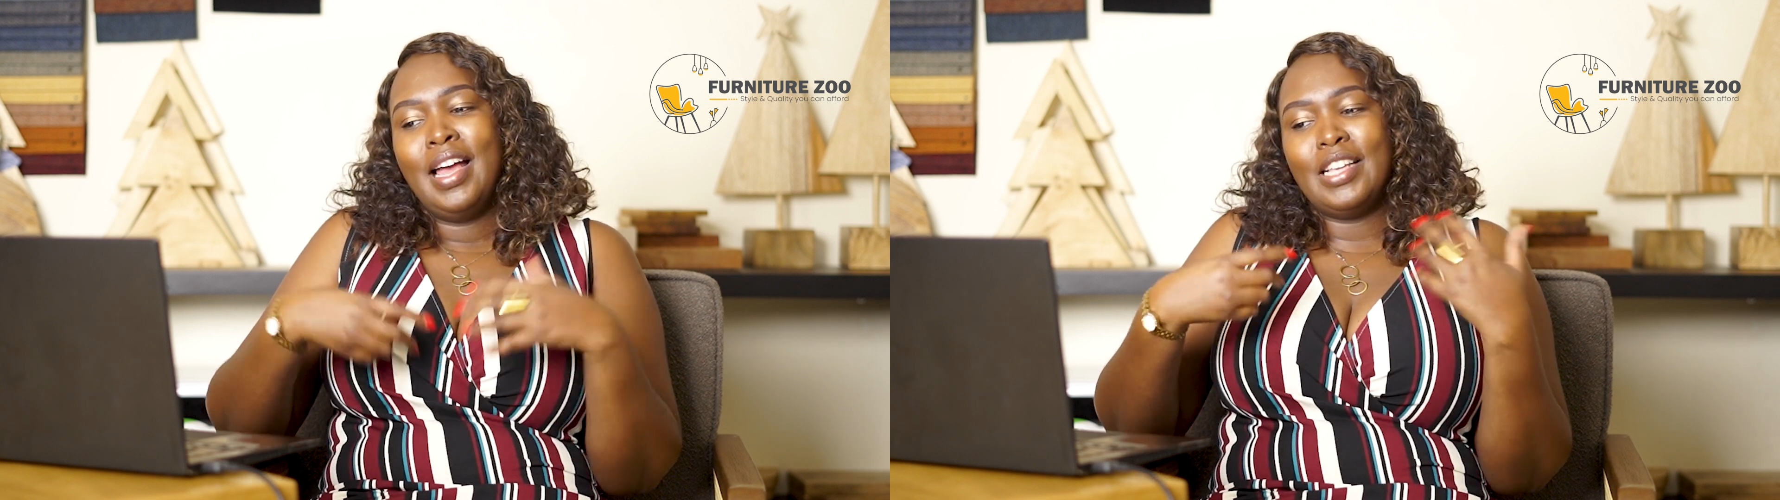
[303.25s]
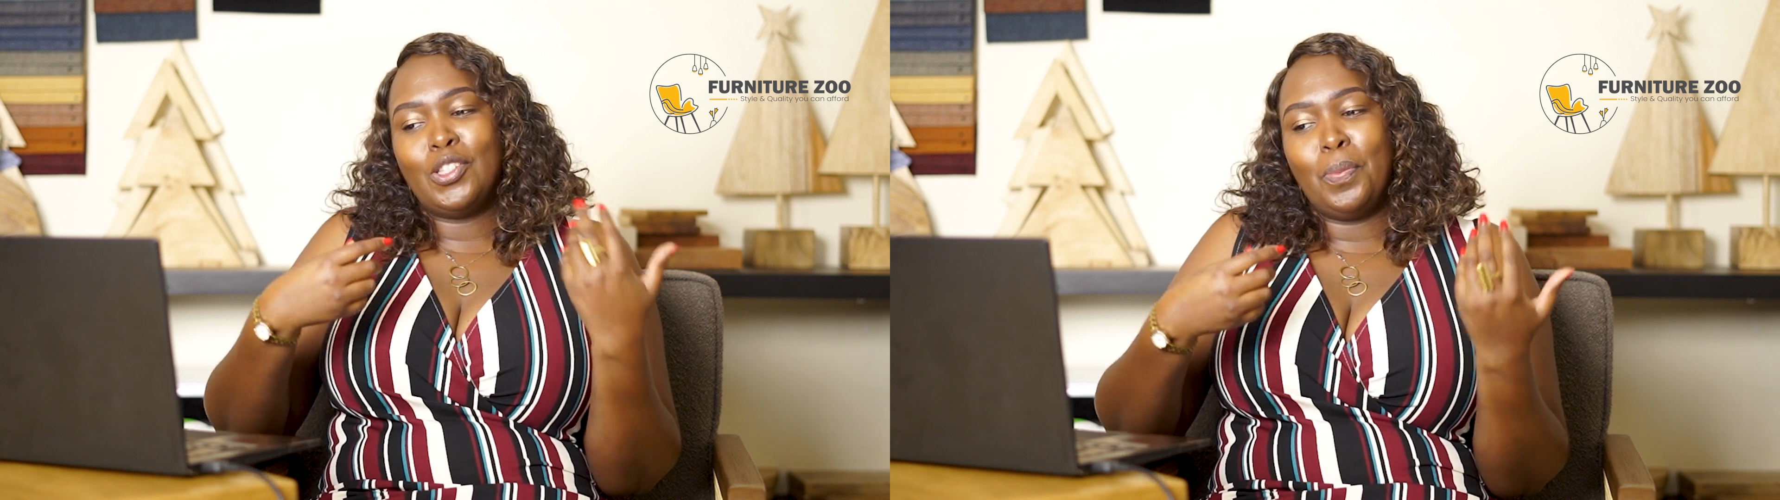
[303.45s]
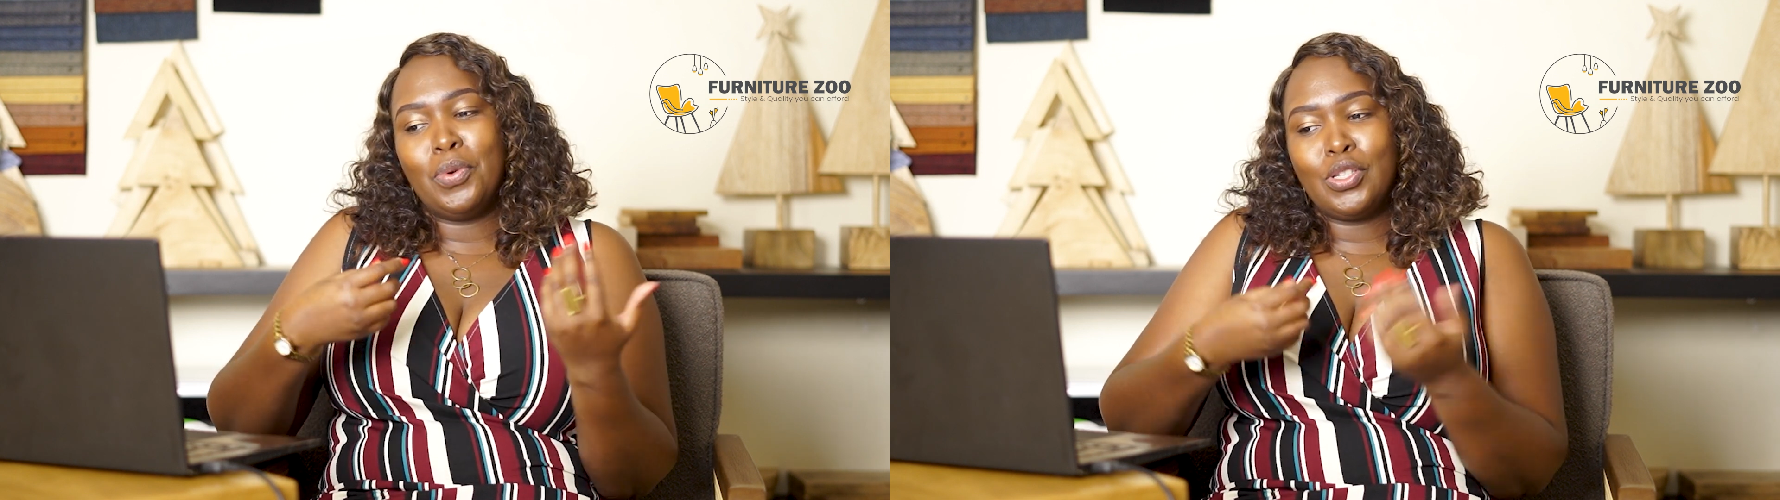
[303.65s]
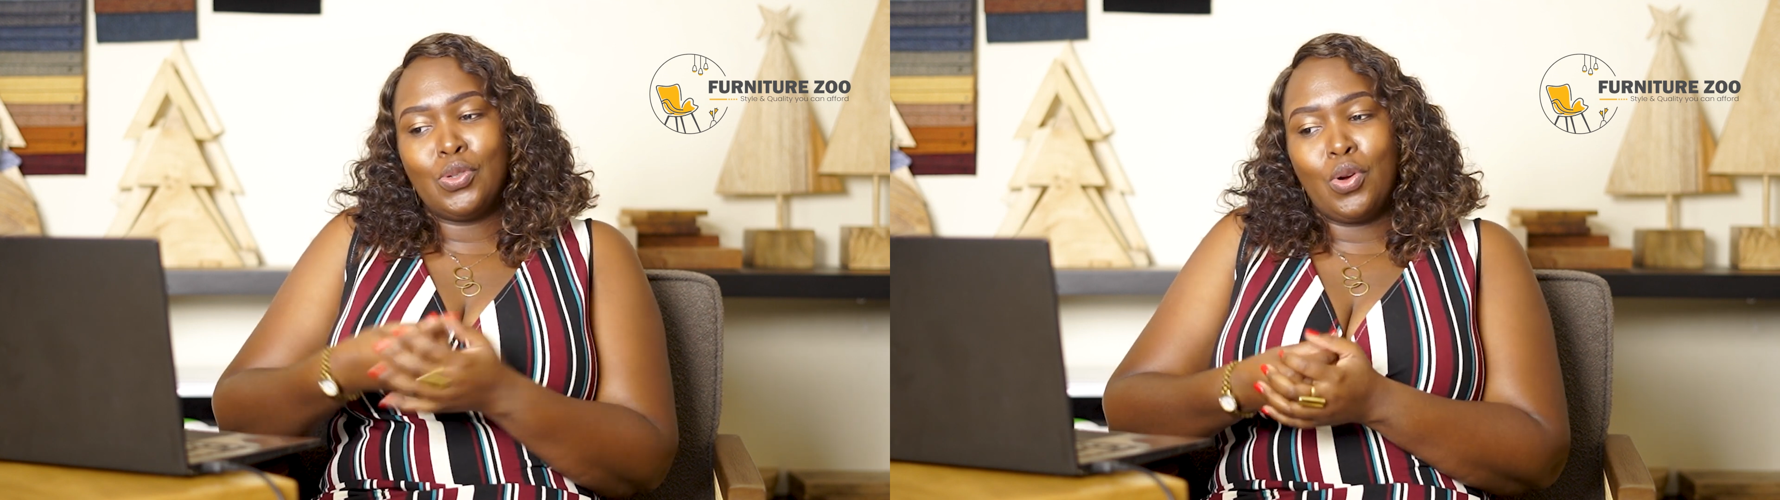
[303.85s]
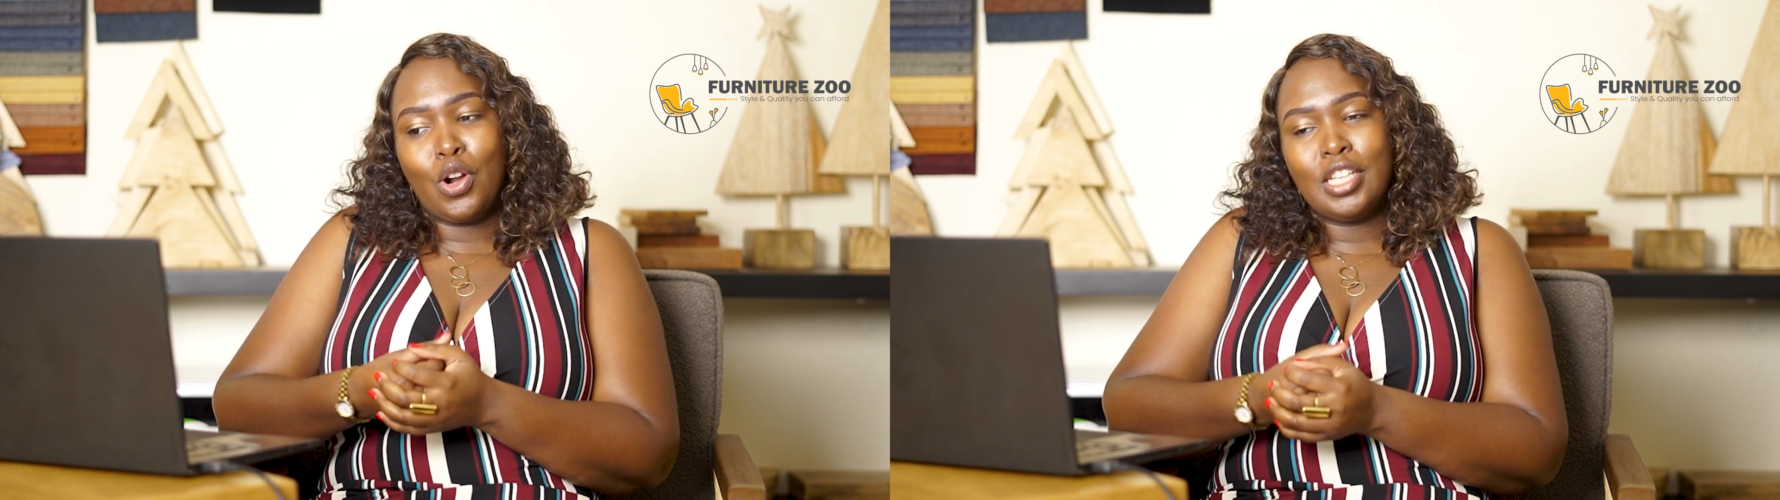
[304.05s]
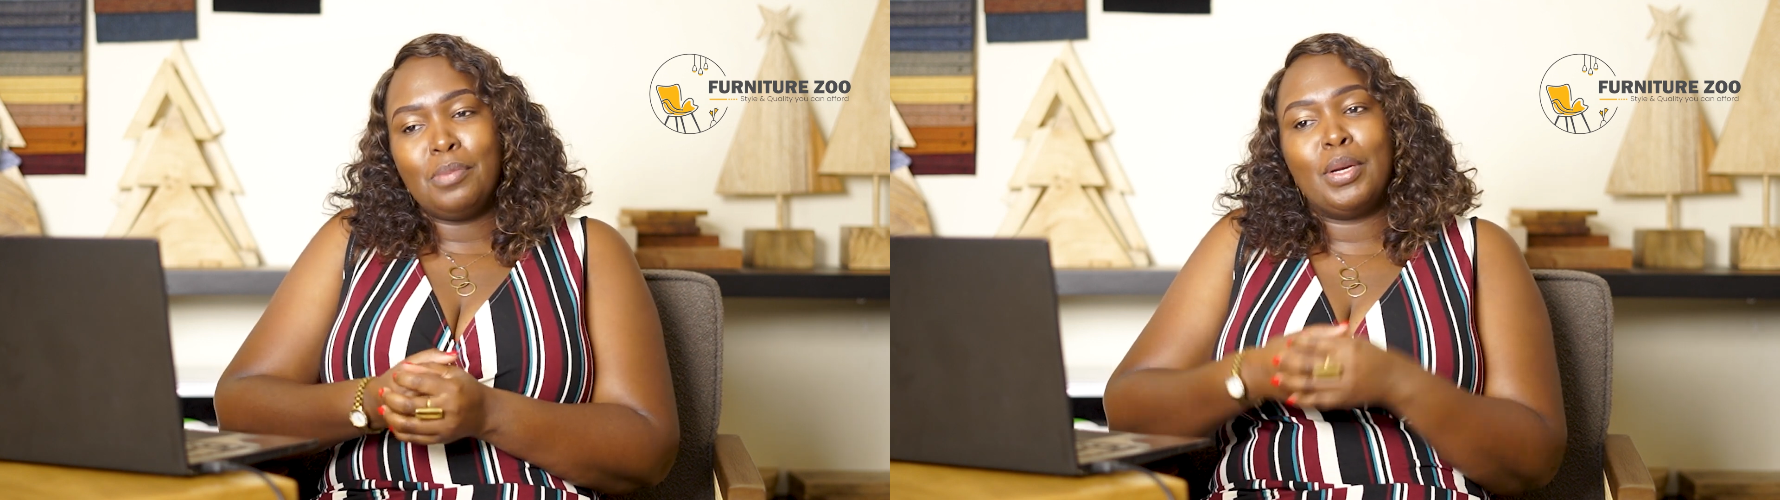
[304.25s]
as opposed to gloss.